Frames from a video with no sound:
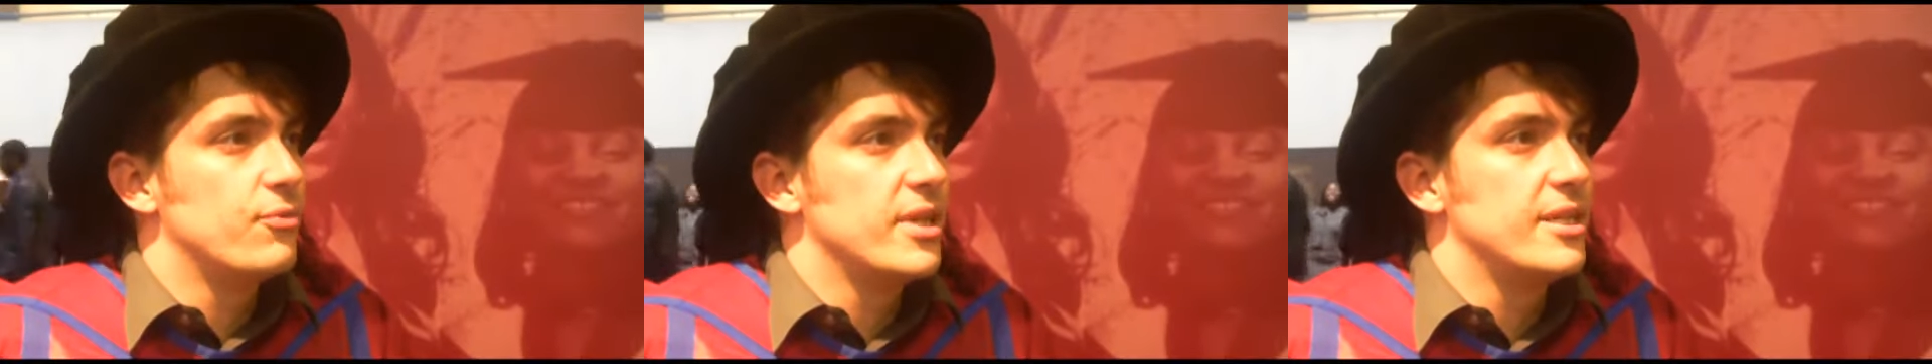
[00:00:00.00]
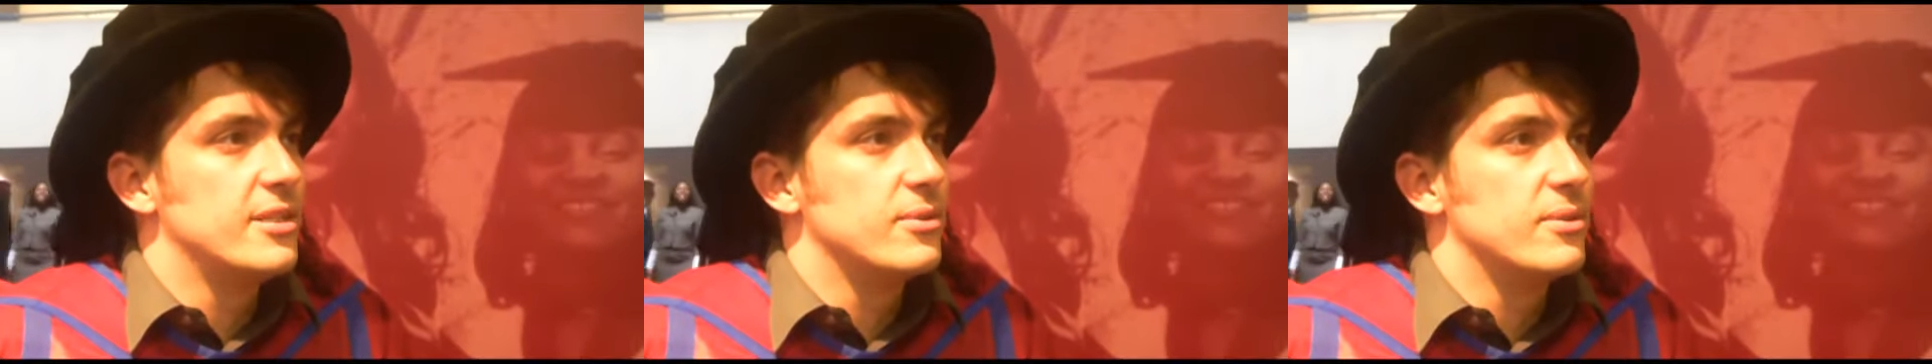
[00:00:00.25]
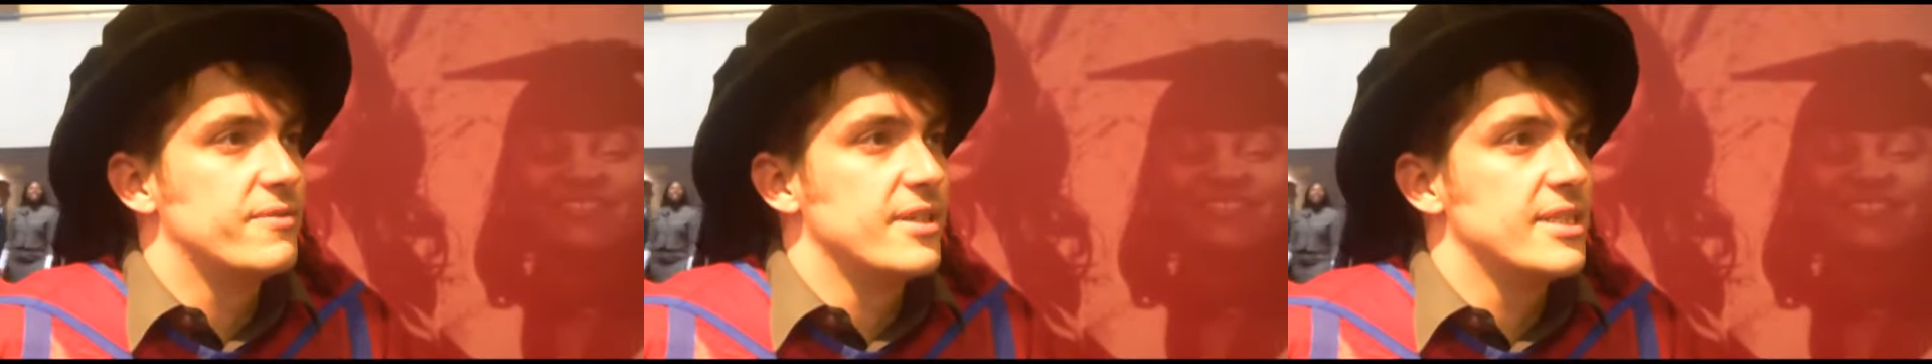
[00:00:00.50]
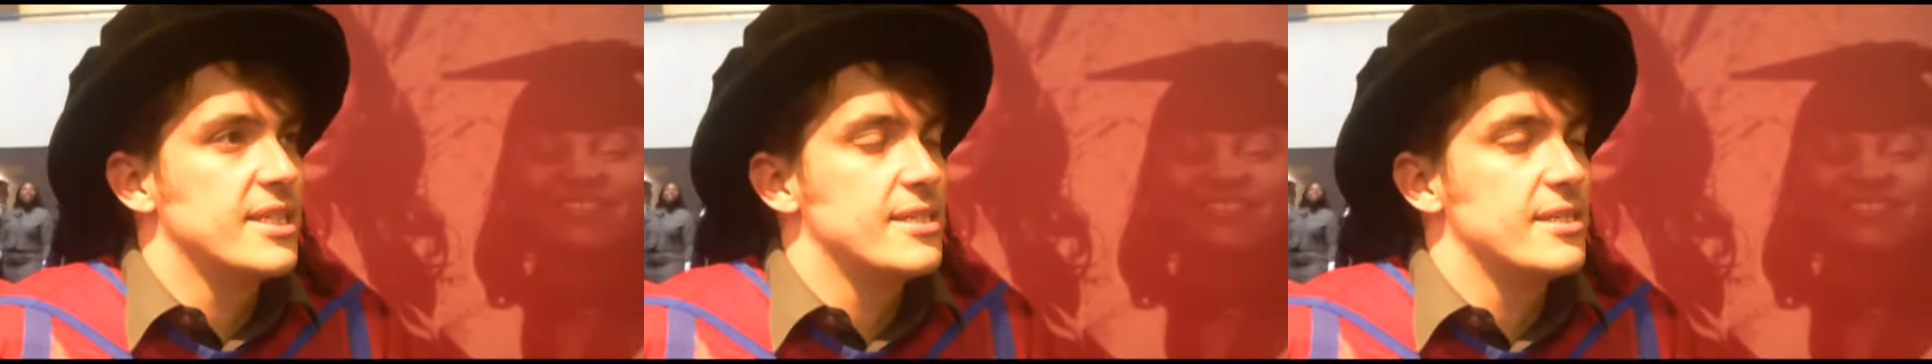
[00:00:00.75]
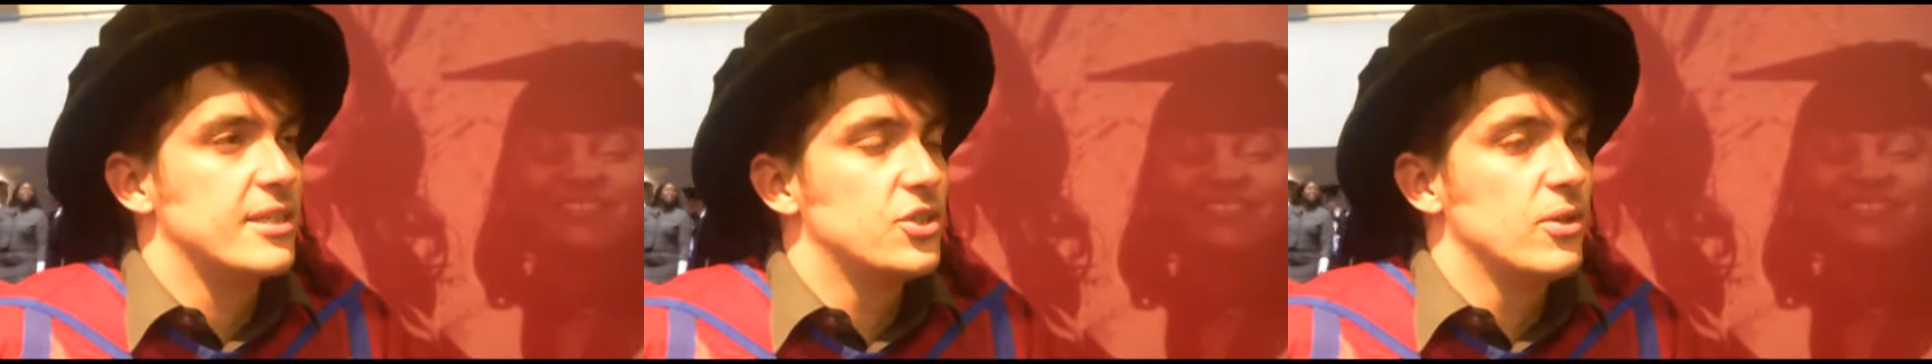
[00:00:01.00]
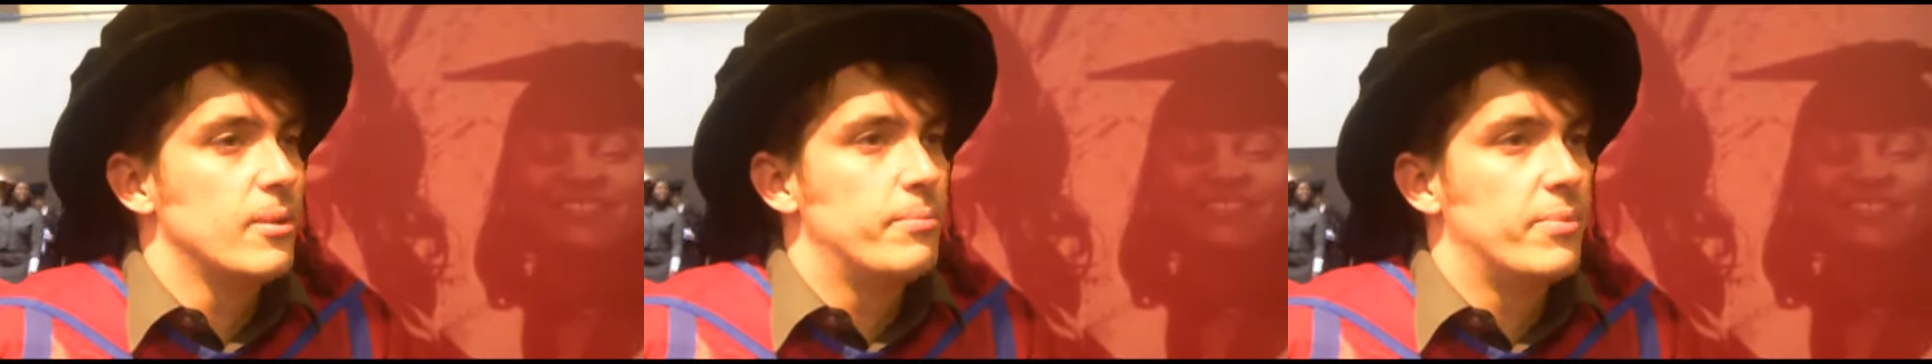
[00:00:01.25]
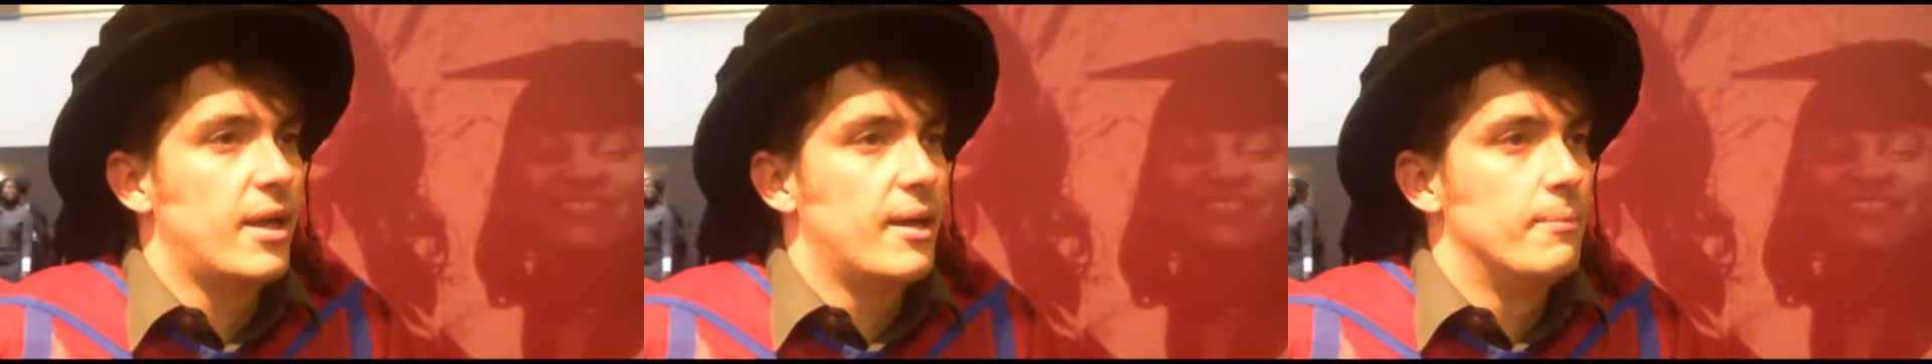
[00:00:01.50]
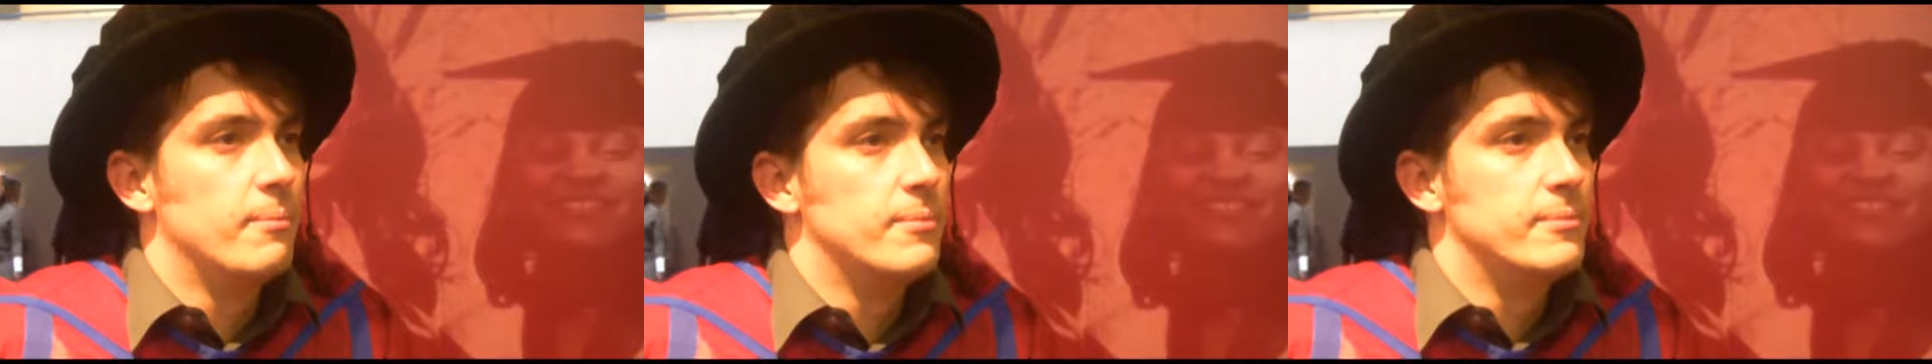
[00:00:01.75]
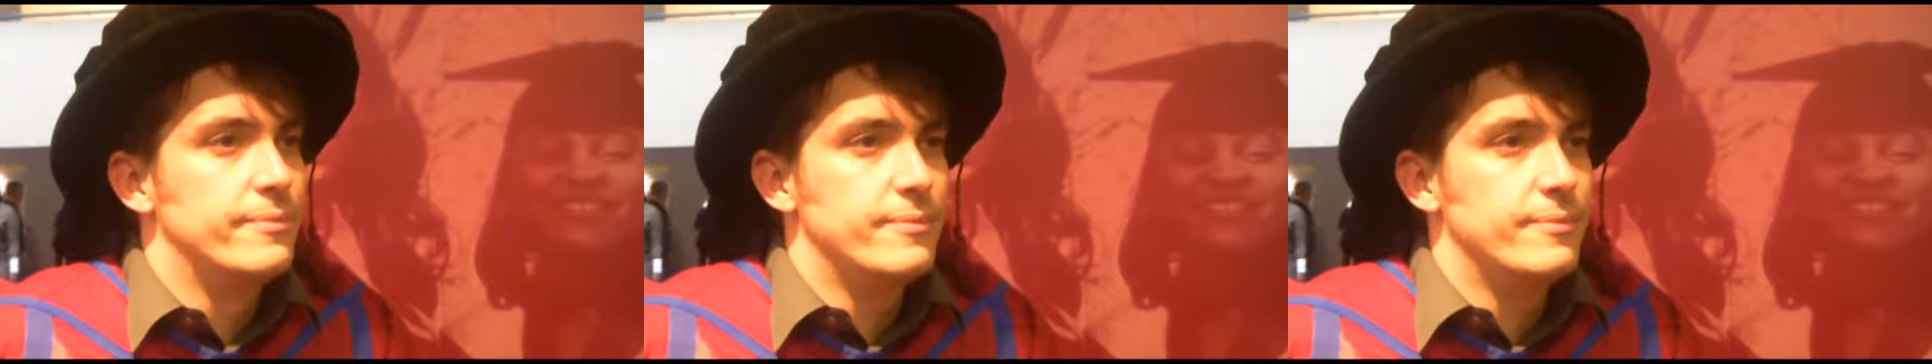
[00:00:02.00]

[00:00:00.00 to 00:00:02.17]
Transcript: really do a fantastic job. Um,